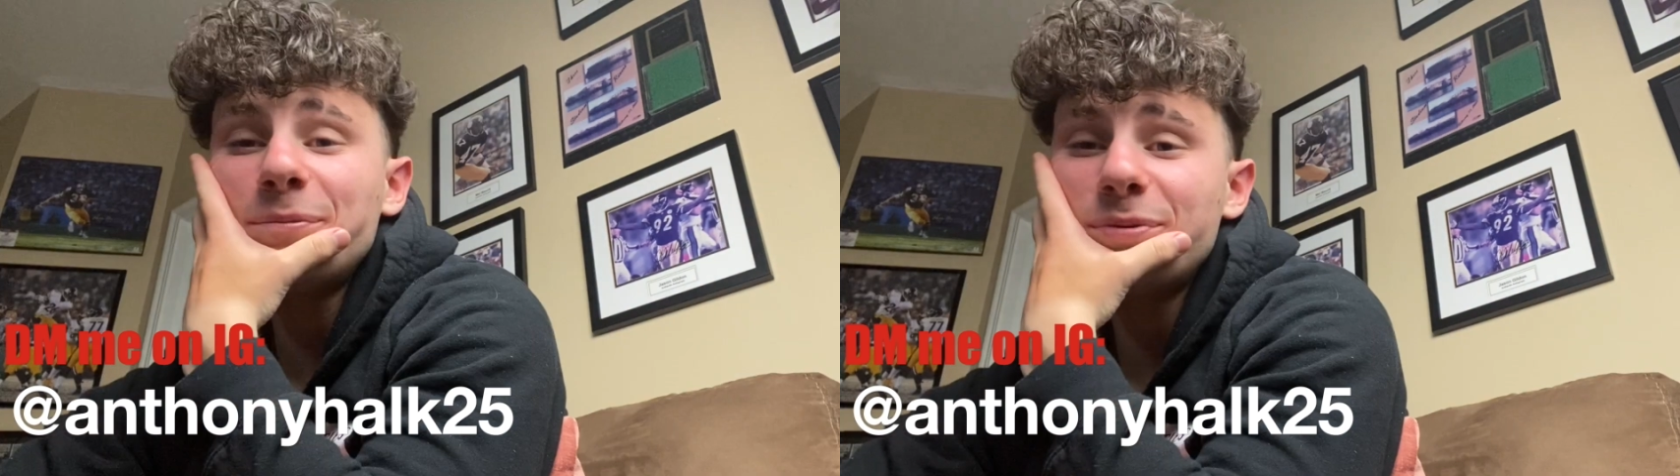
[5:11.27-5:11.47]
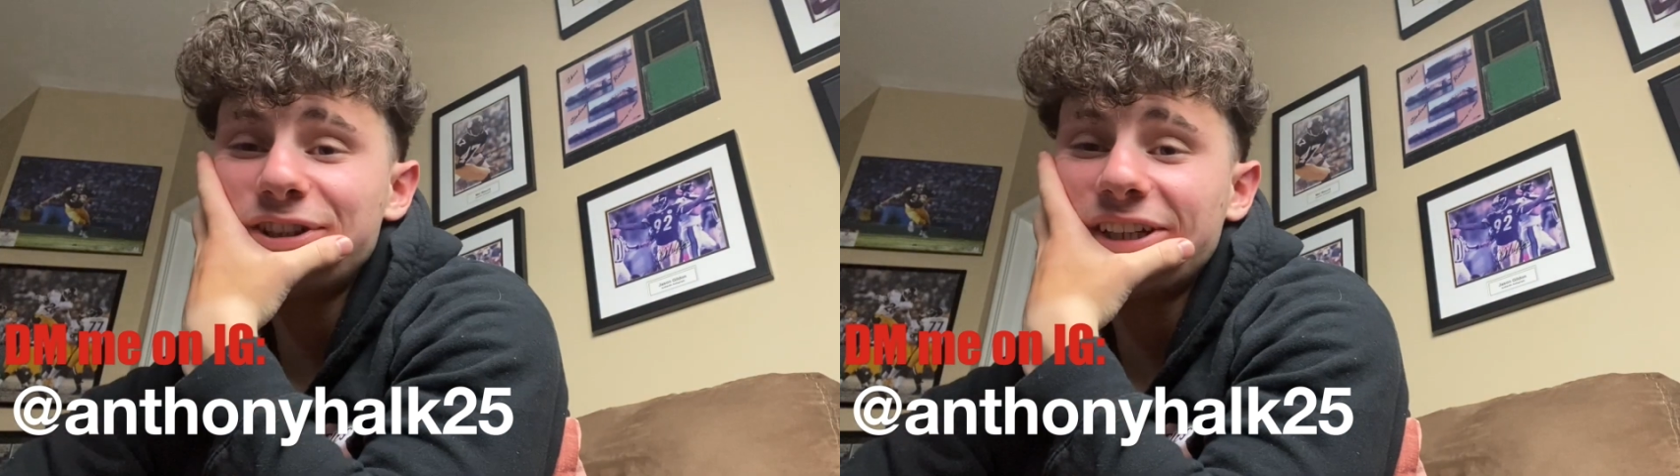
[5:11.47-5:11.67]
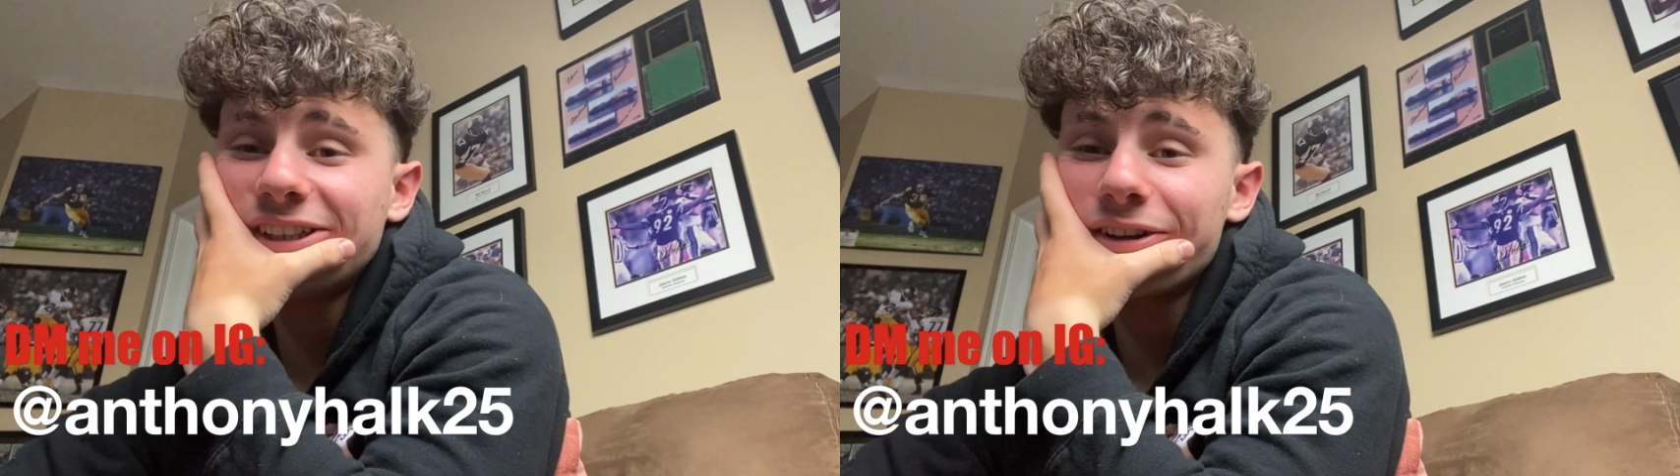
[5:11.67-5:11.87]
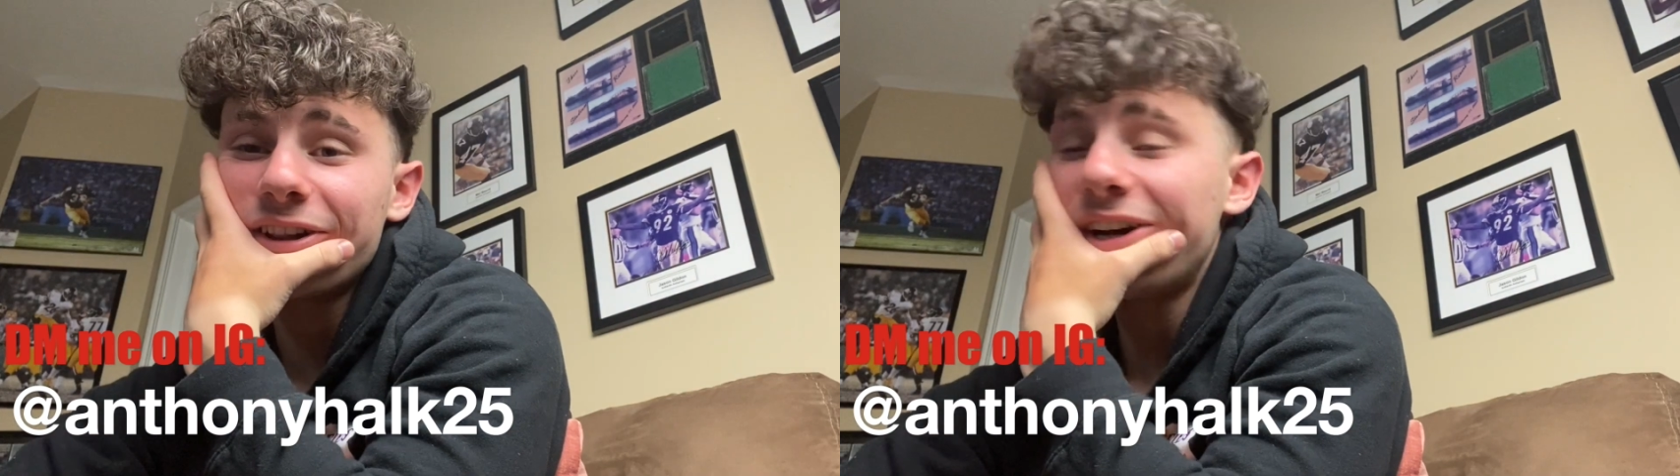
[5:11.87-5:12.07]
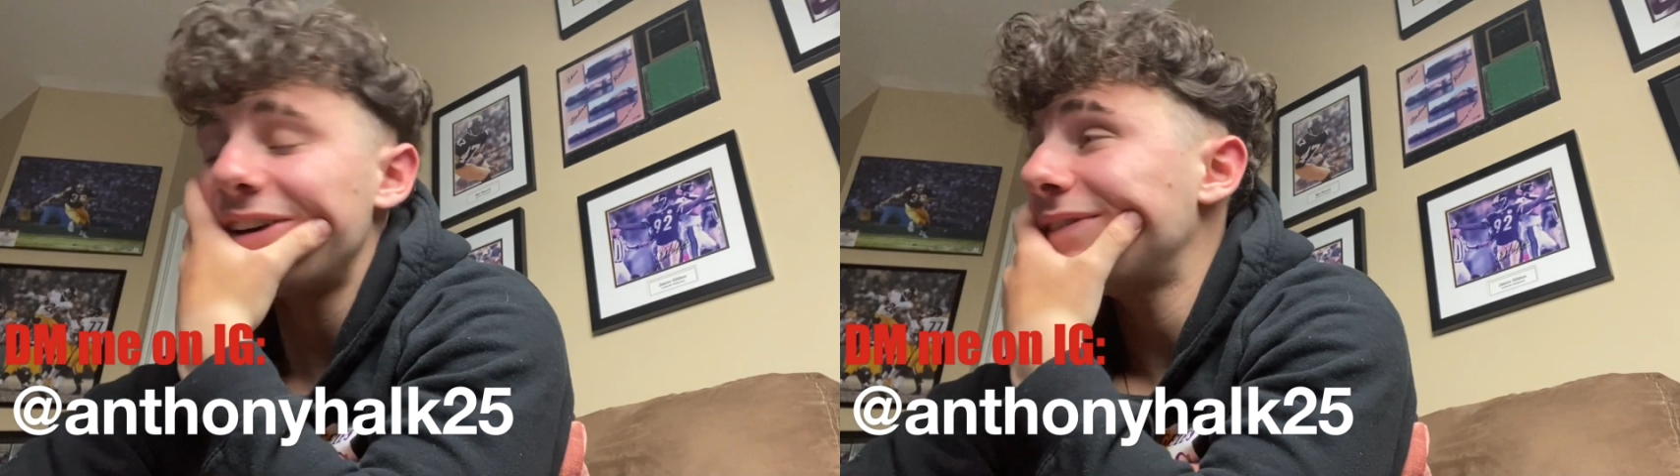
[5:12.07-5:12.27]
I appreciate your
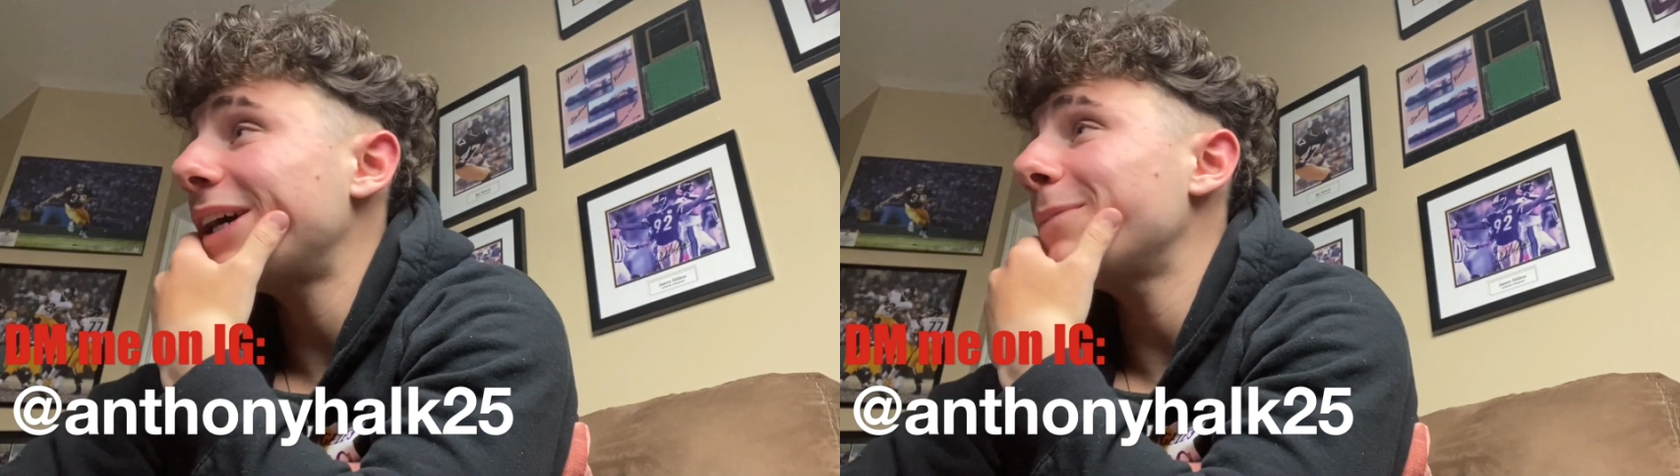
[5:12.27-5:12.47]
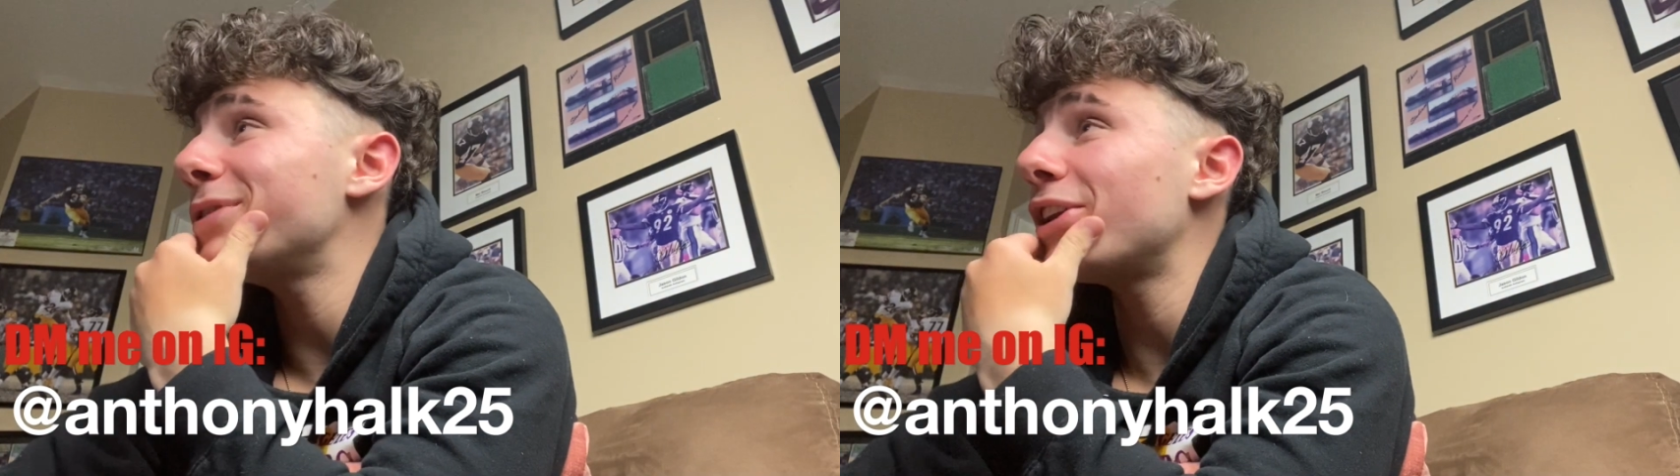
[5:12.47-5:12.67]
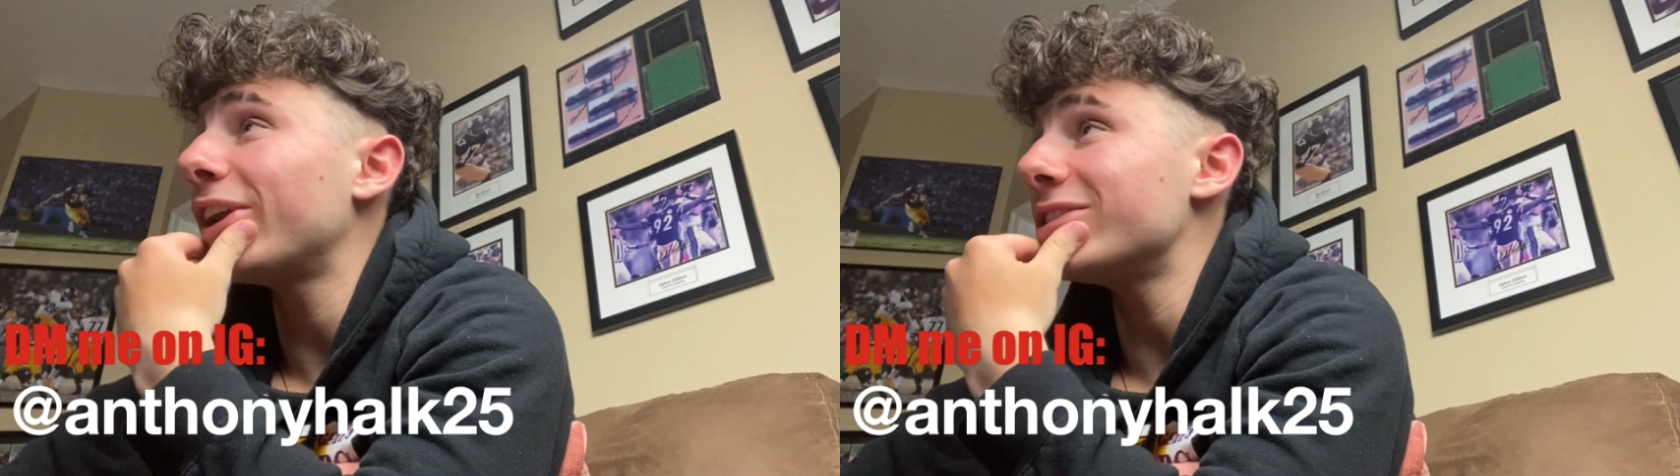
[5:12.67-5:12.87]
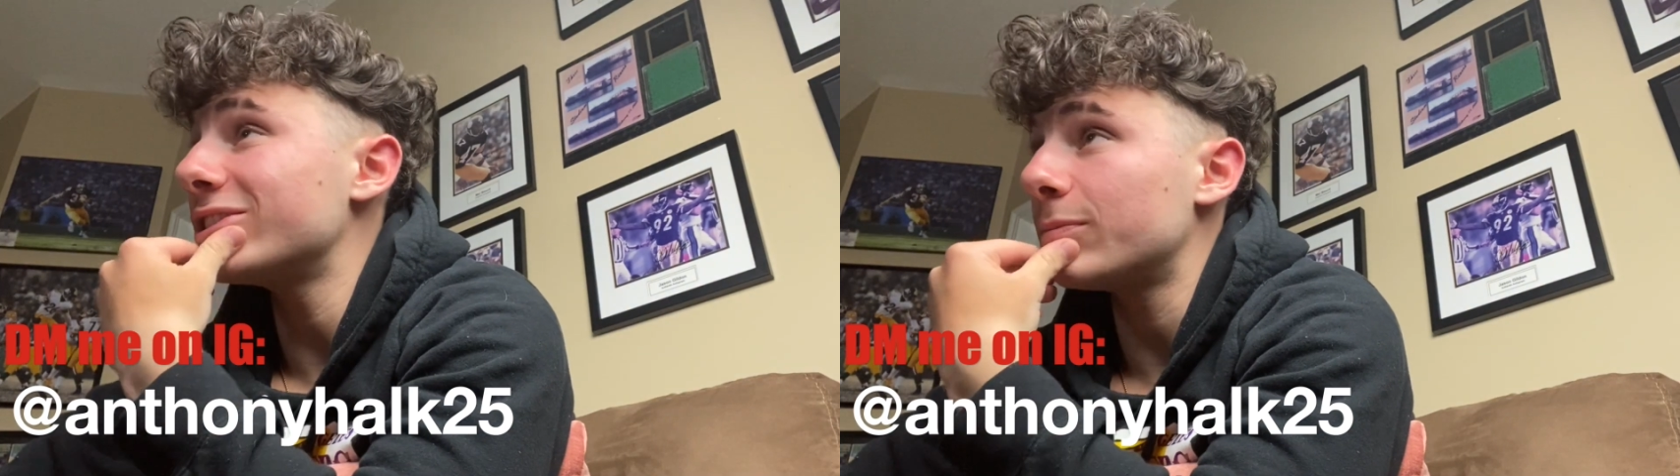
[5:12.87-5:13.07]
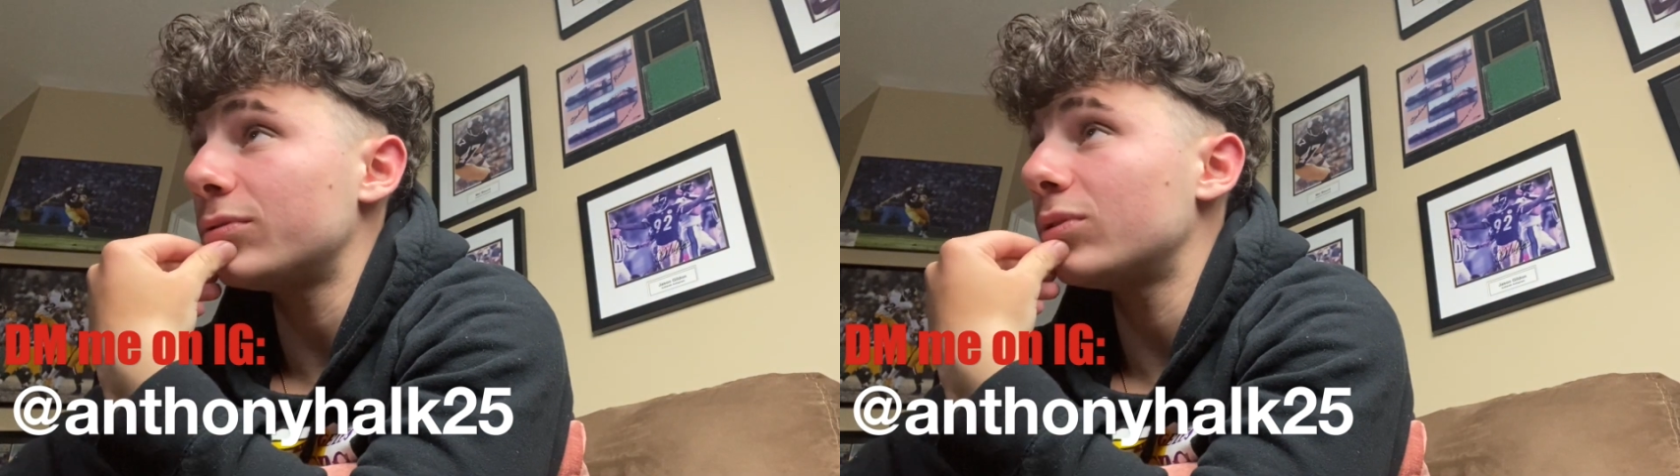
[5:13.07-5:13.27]
love. I appreciate your
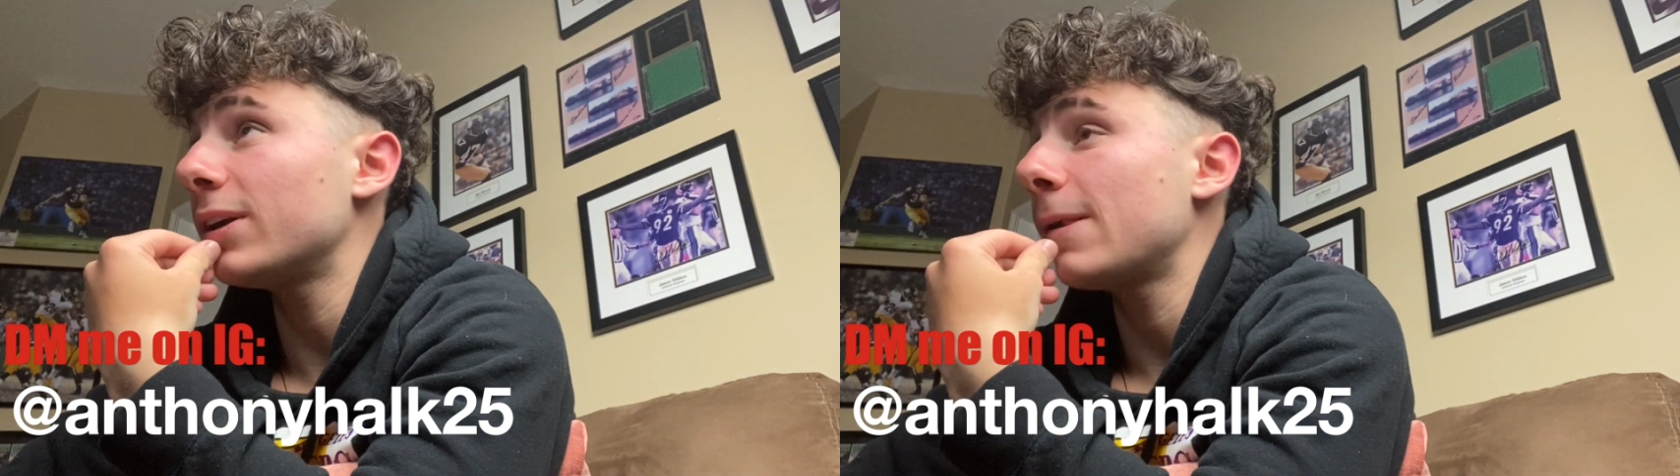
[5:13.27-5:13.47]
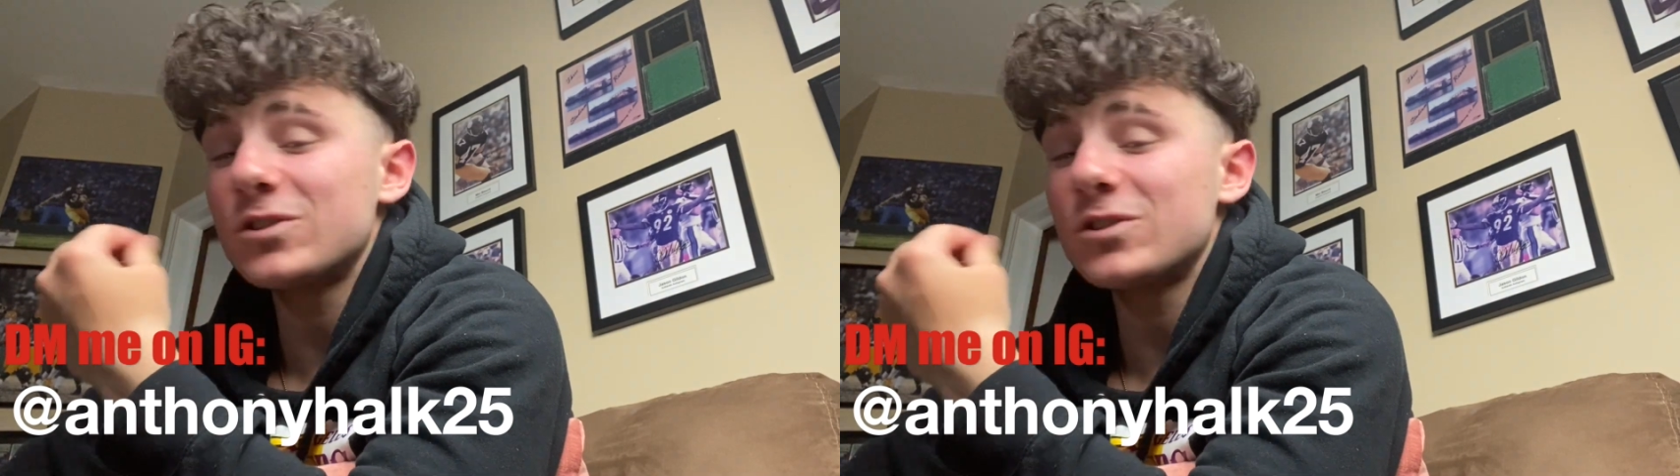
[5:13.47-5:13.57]
support.